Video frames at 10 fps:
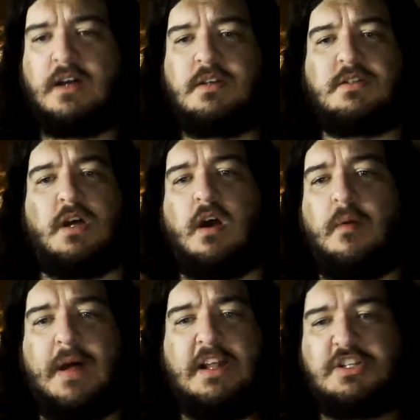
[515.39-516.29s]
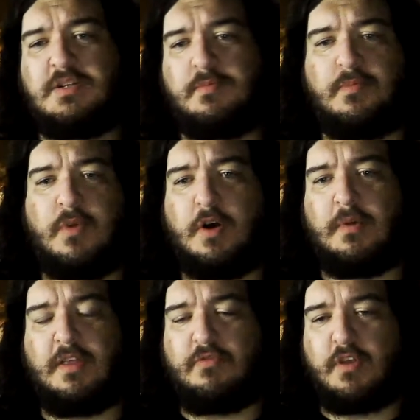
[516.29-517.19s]
So I managed to work my
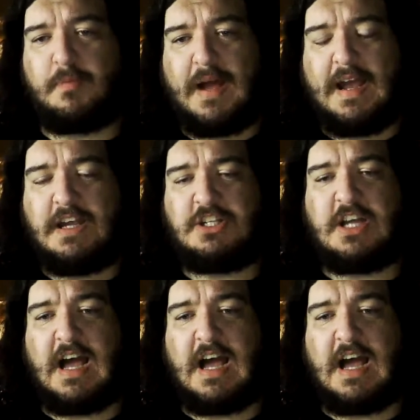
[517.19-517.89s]
way through the page,